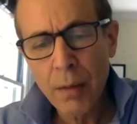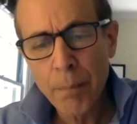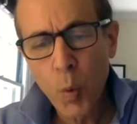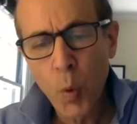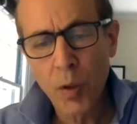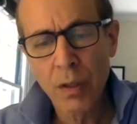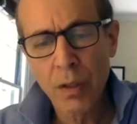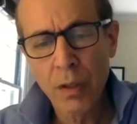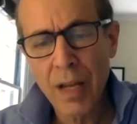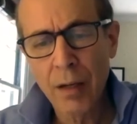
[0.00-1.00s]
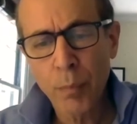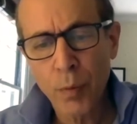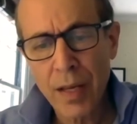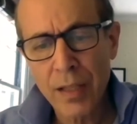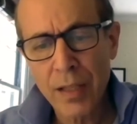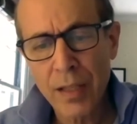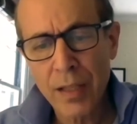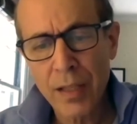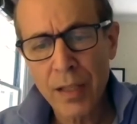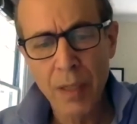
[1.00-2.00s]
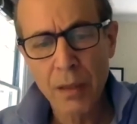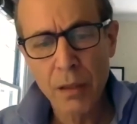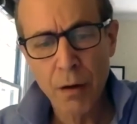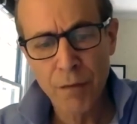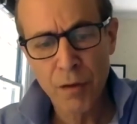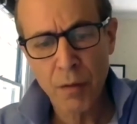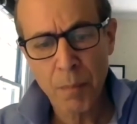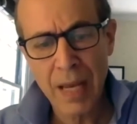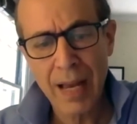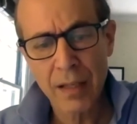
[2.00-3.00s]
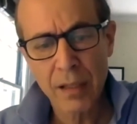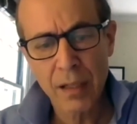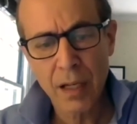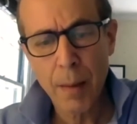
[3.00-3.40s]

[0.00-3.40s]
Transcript: important and impressive achievements over the past